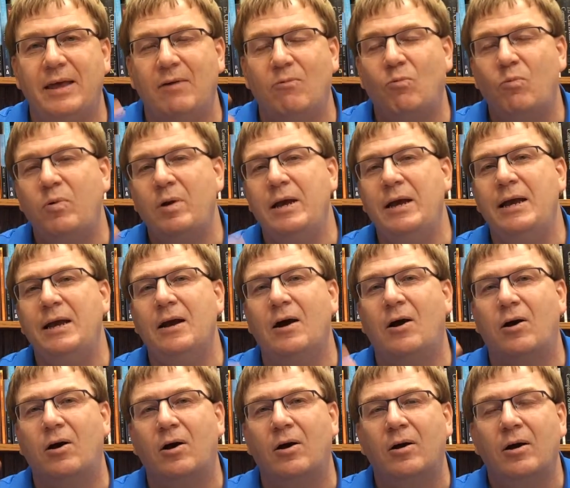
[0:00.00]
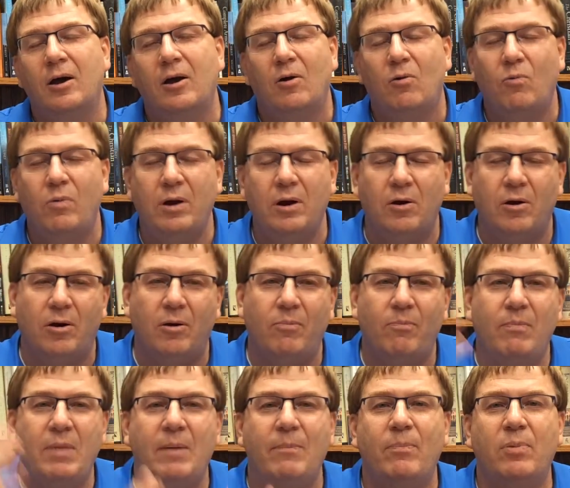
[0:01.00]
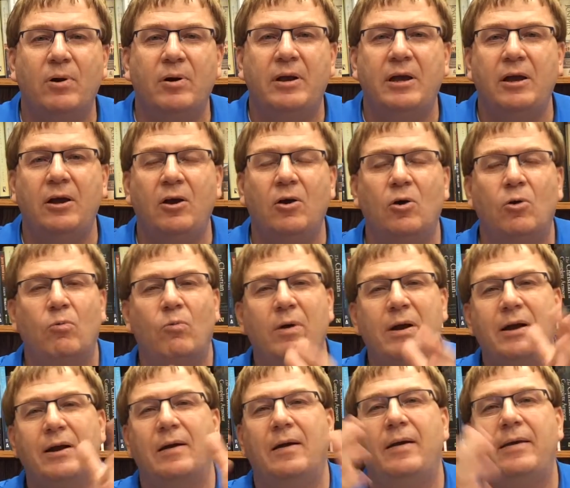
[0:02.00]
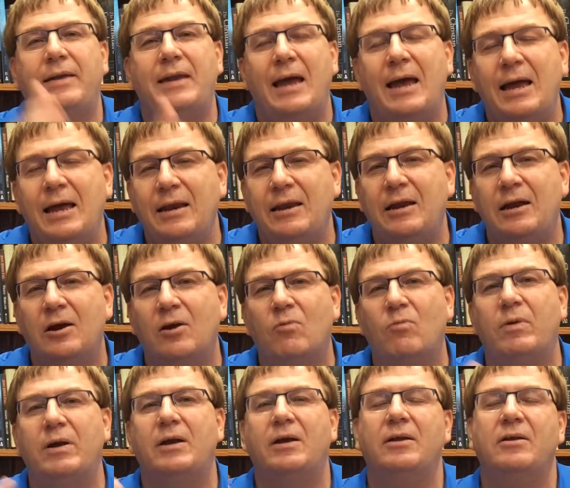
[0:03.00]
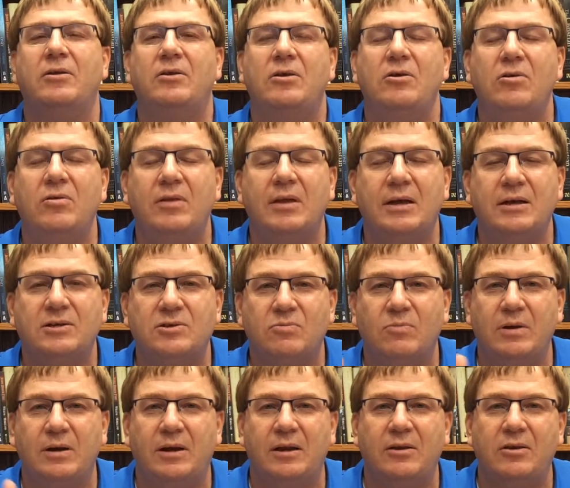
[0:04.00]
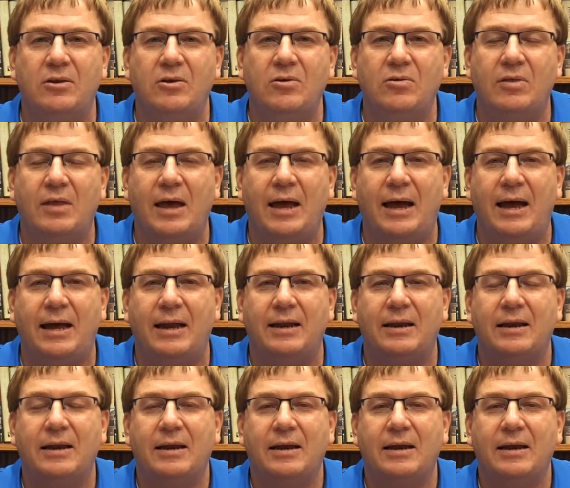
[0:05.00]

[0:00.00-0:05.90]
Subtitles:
that we are a member here, we attend here, we can do this, we can do that.